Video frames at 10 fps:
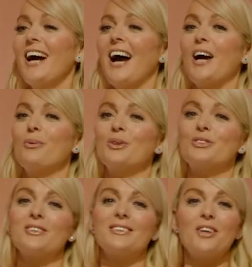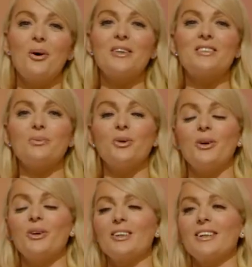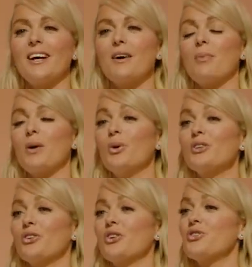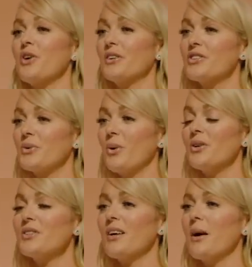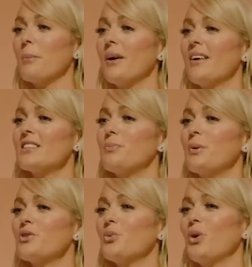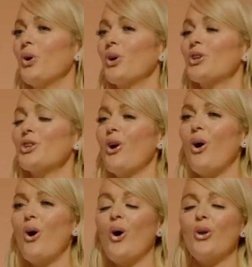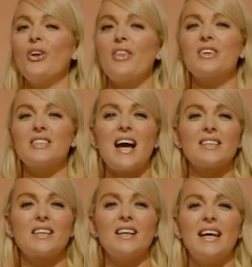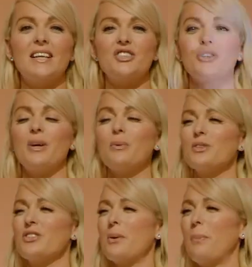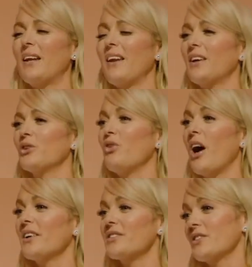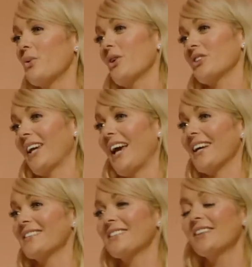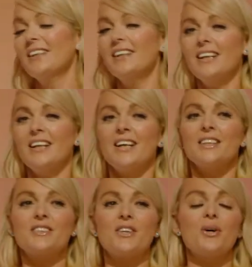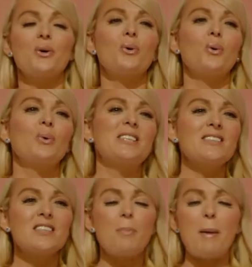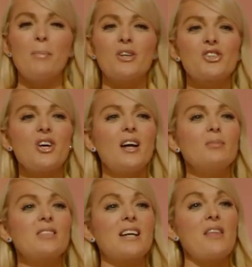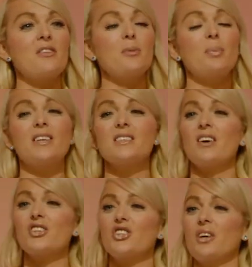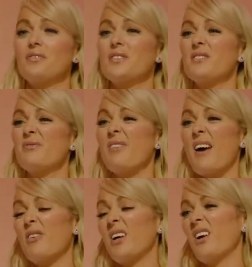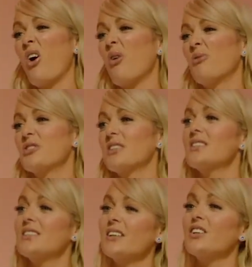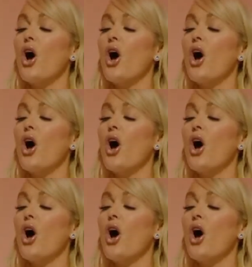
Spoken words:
I would go into work. I worked on a drug squad, and my husband worked on the tactical aid unit, which is a bit like a riot squad, I guess. So we didn't spend much time together because our shifts very often didn't